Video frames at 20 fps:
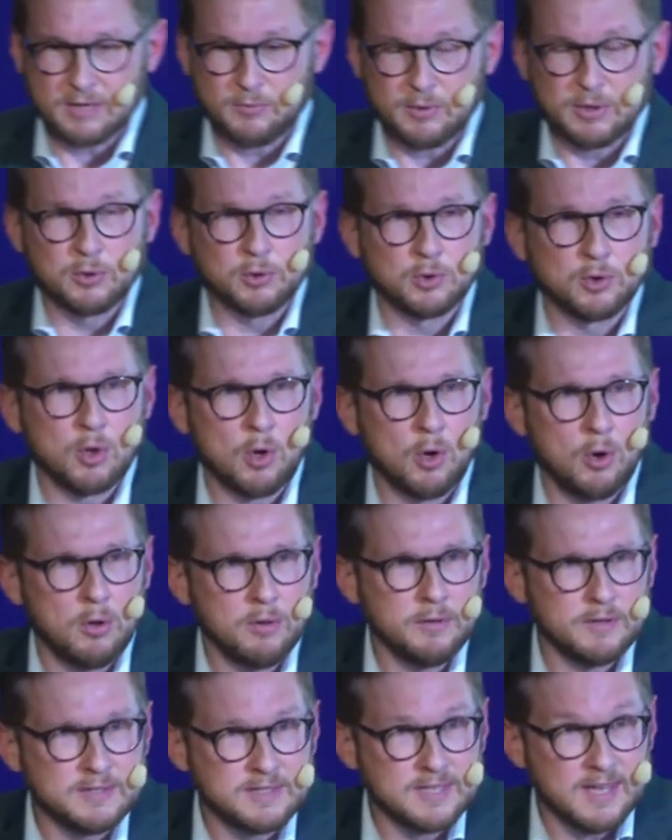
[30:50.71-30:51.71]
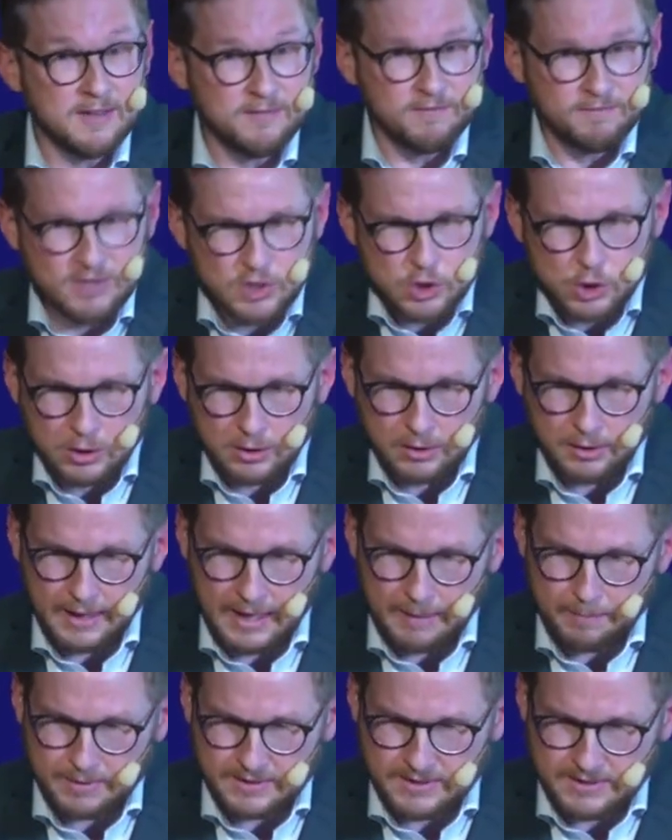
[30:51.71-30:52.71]
and we could call this a visual
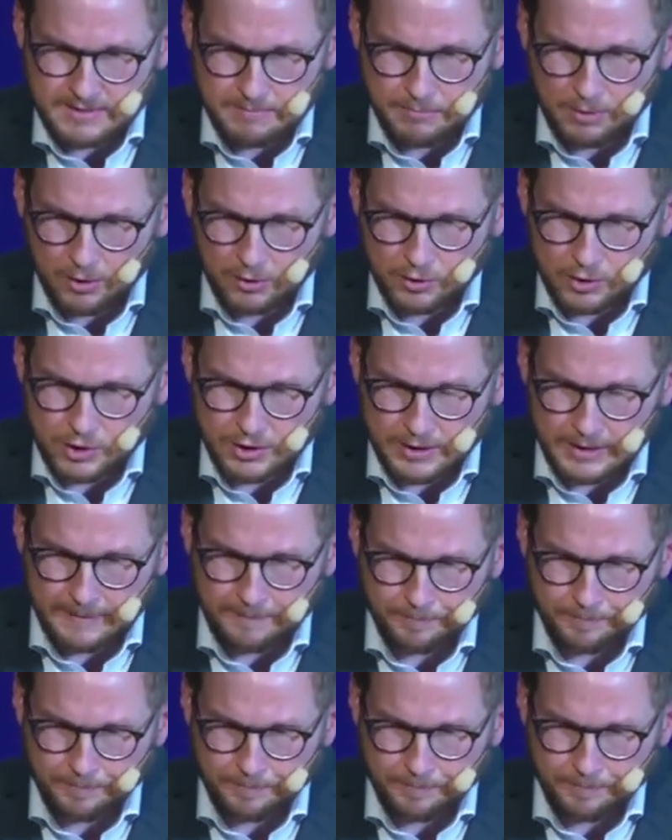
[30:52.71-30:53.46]
epistemology.